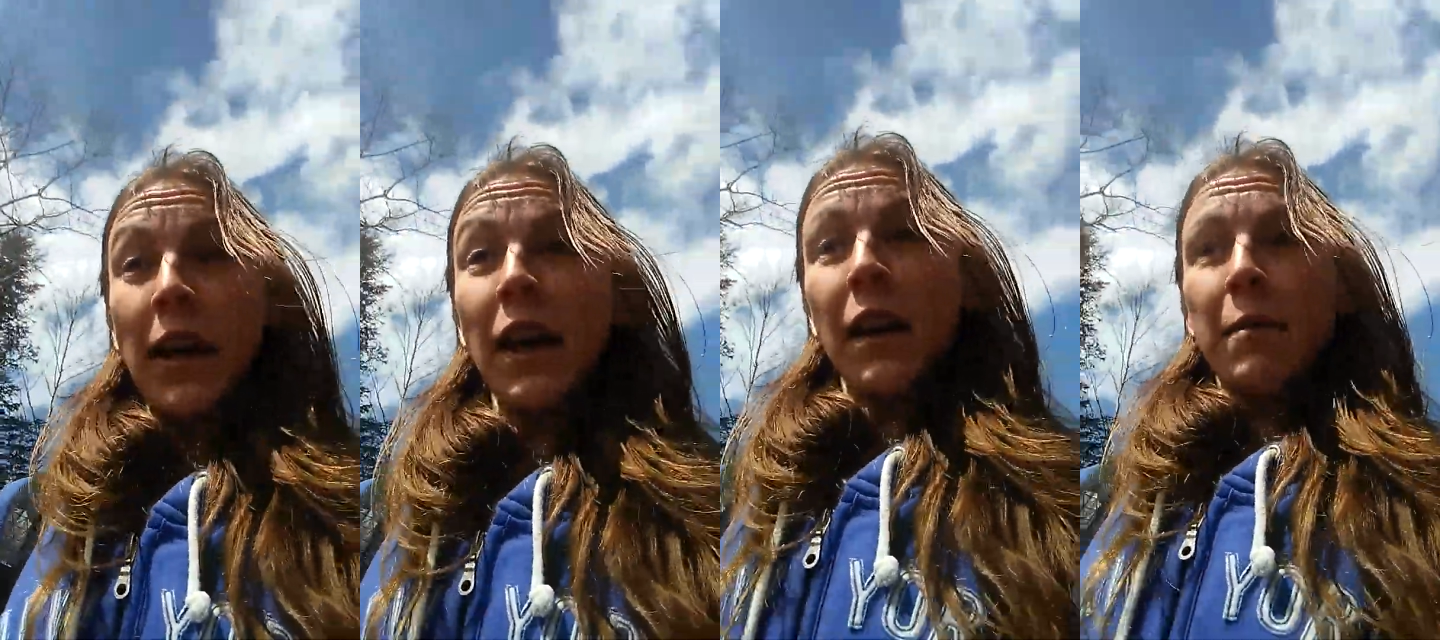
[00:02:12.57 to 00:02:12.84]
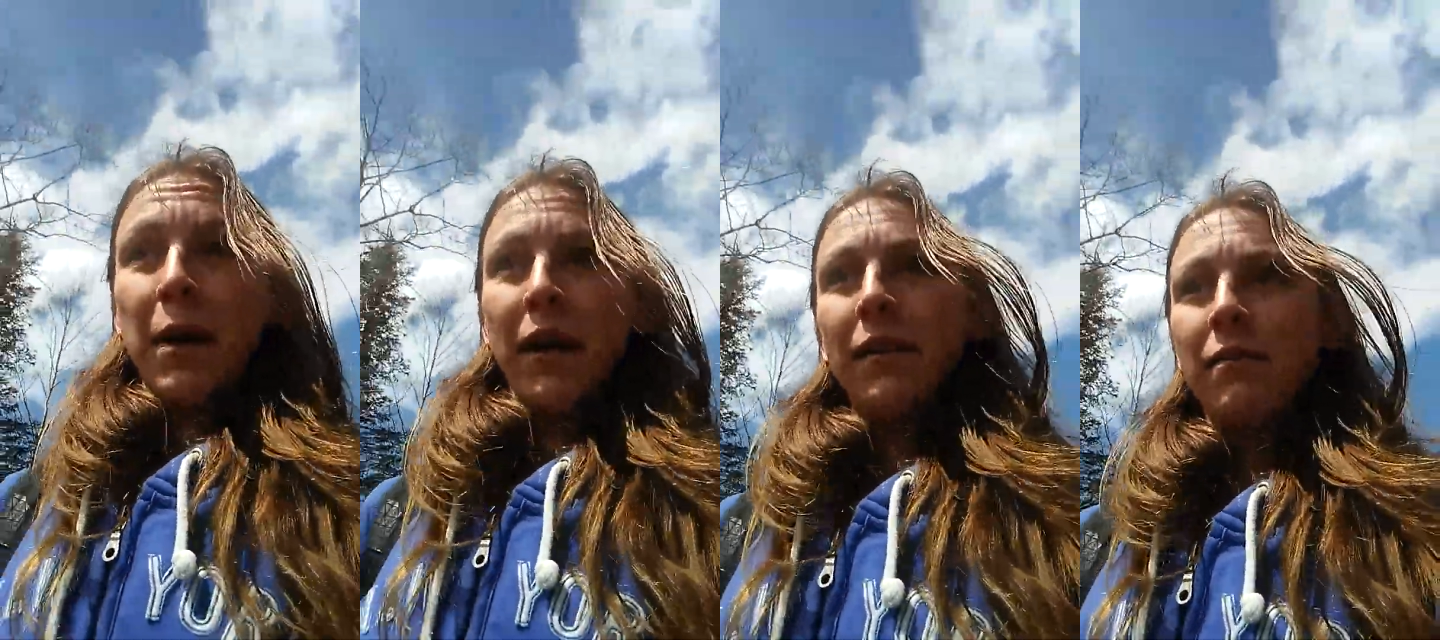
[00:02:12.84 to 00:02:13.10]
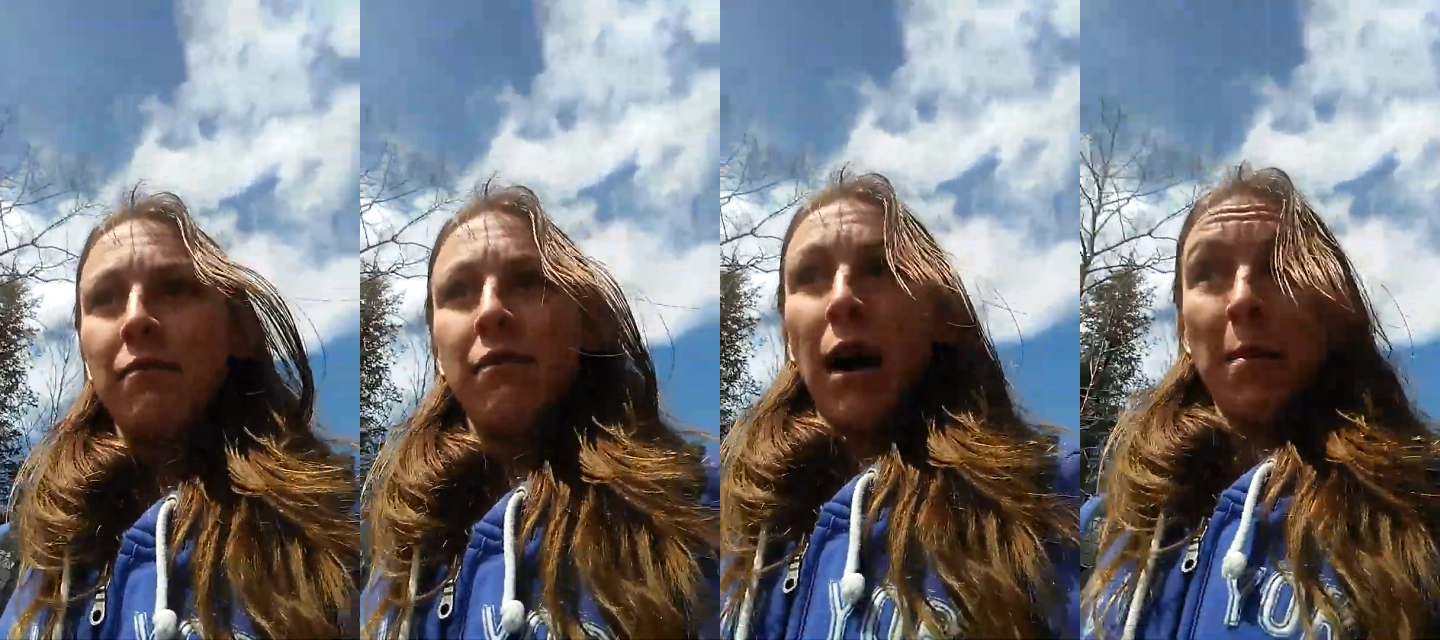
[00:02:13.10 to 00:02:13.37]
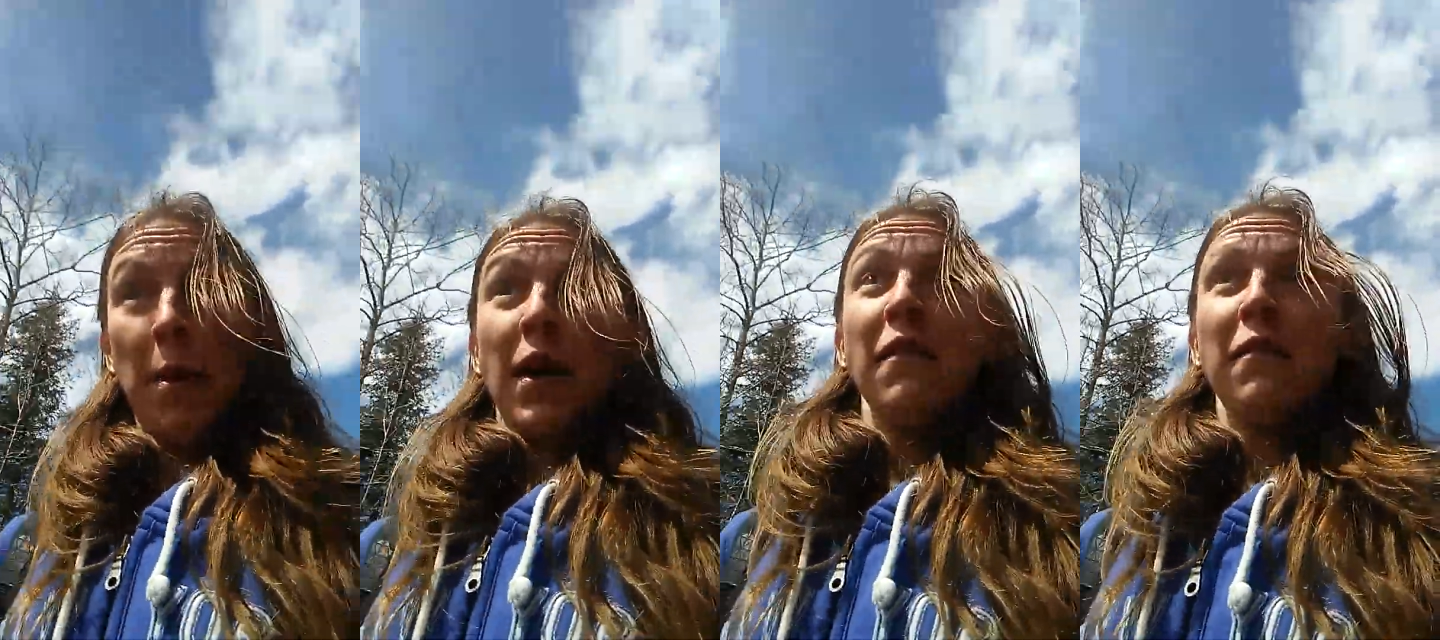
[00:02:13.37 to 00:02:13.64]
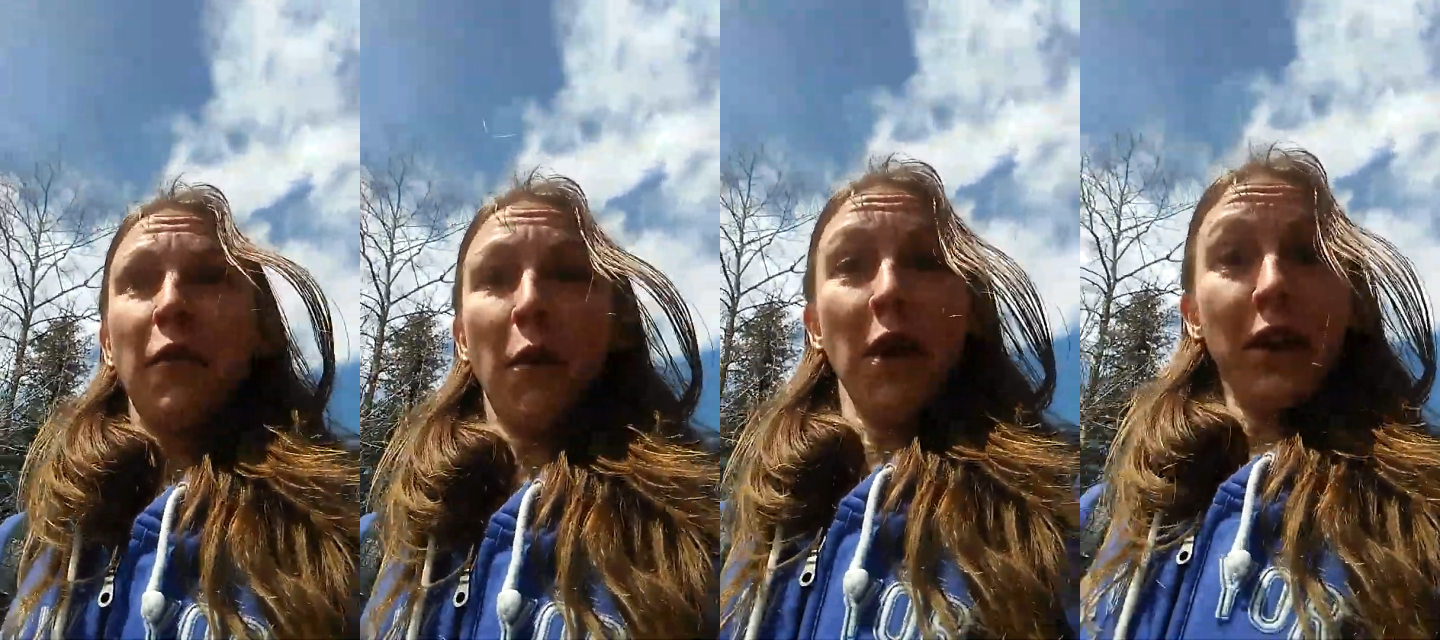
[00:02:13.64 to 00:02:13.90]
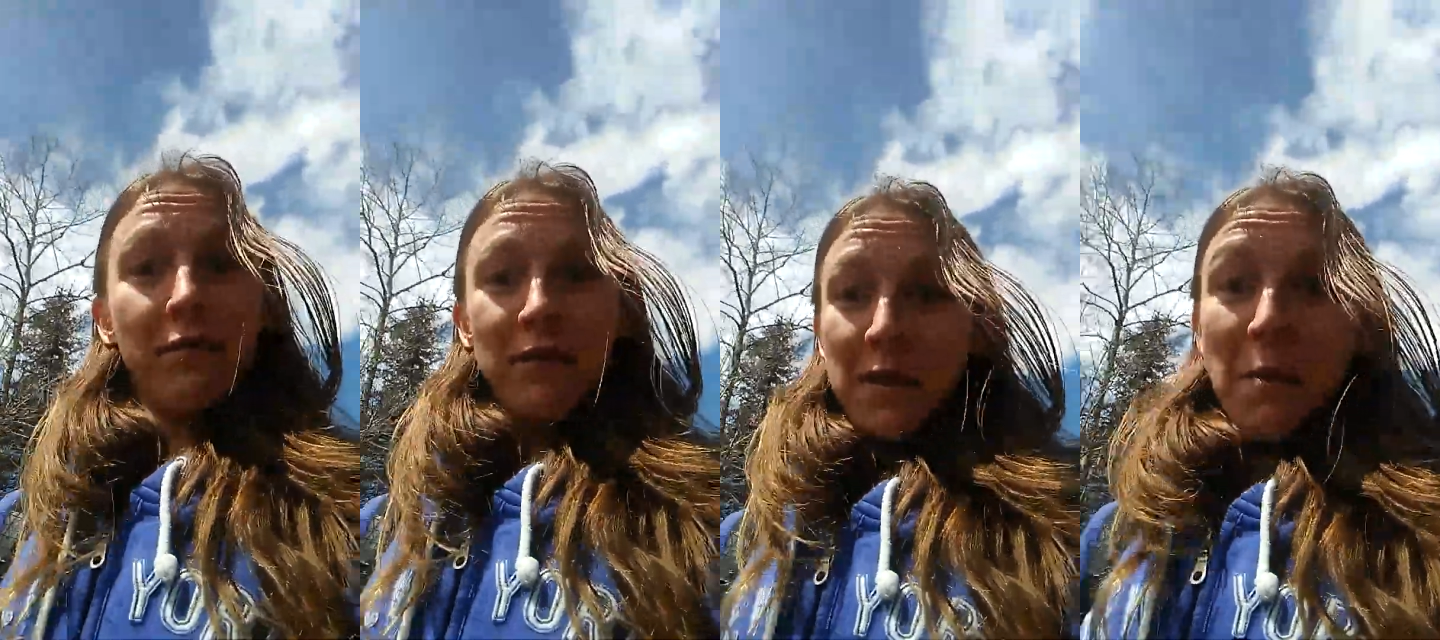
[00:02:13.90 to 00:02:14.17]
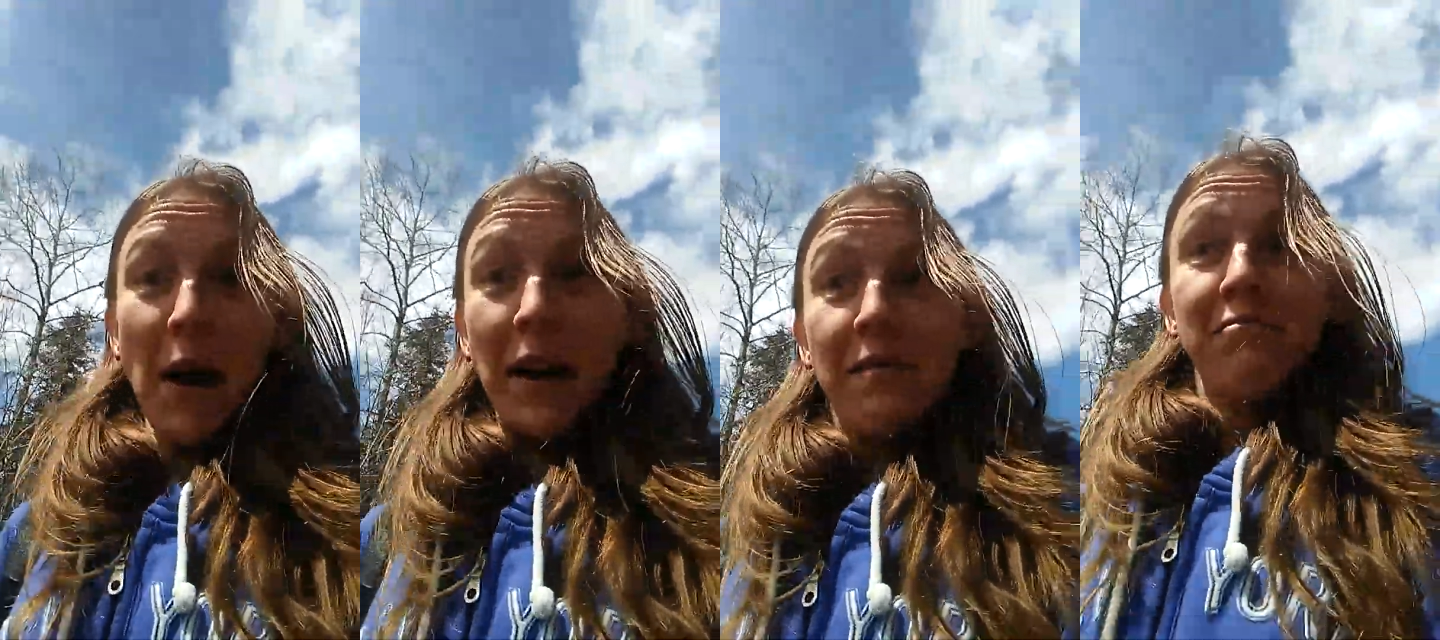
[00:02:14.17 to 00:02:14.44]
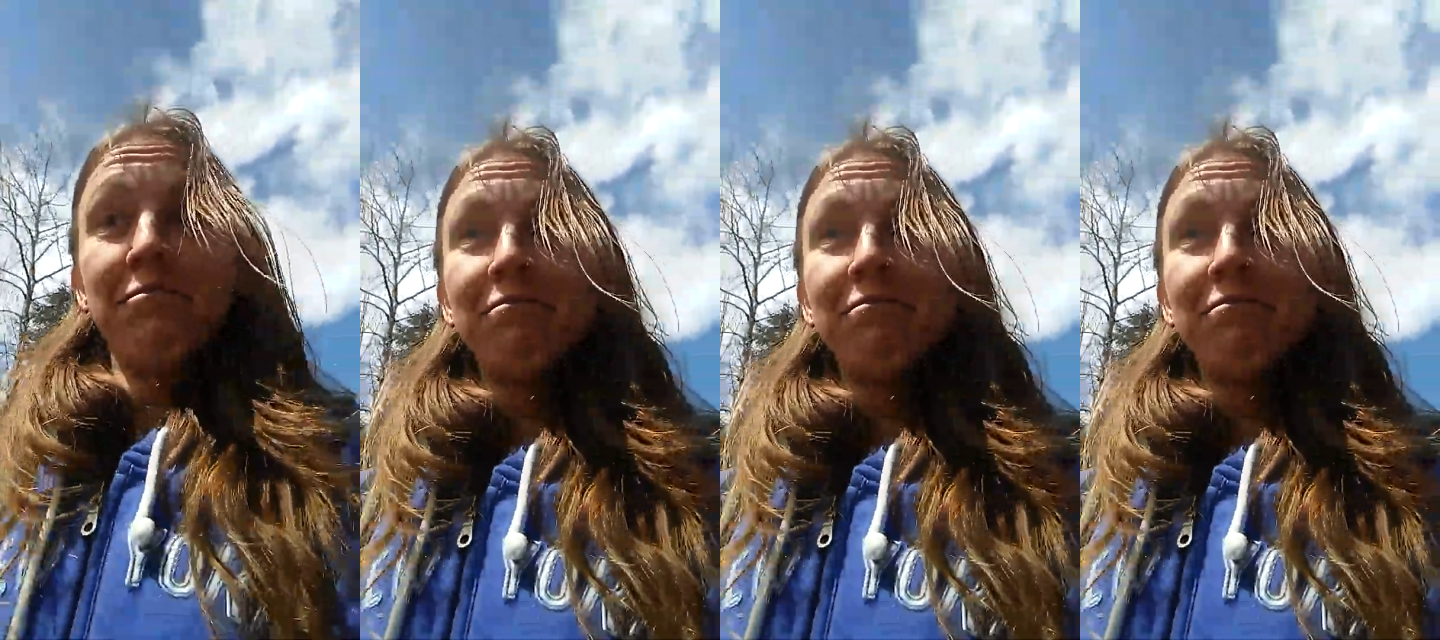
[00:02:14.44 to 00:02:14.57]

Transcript: yeah, I paid. I paid for it. It's mine.